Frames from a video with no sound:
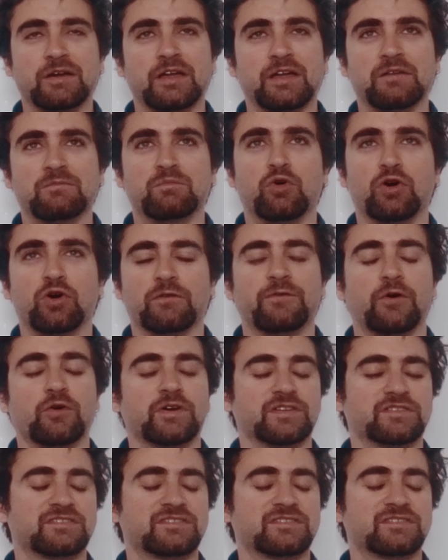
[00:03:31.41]
It, it more
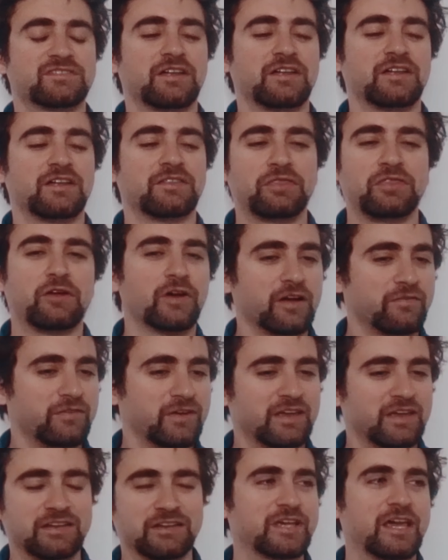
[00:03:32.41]
focused on the theory of
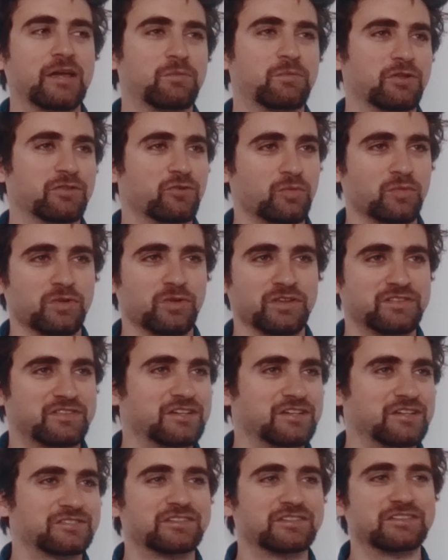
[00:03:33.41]
it, table
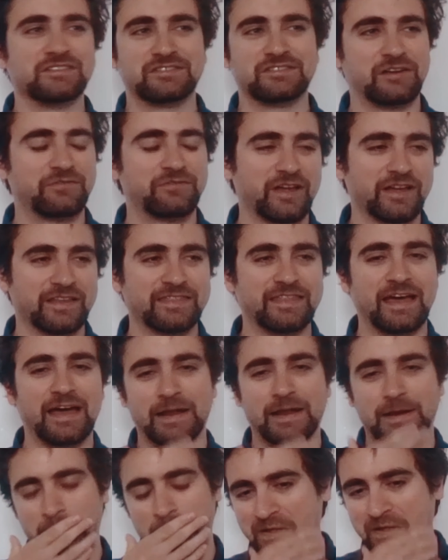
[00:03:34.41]
normalization, stuff like that.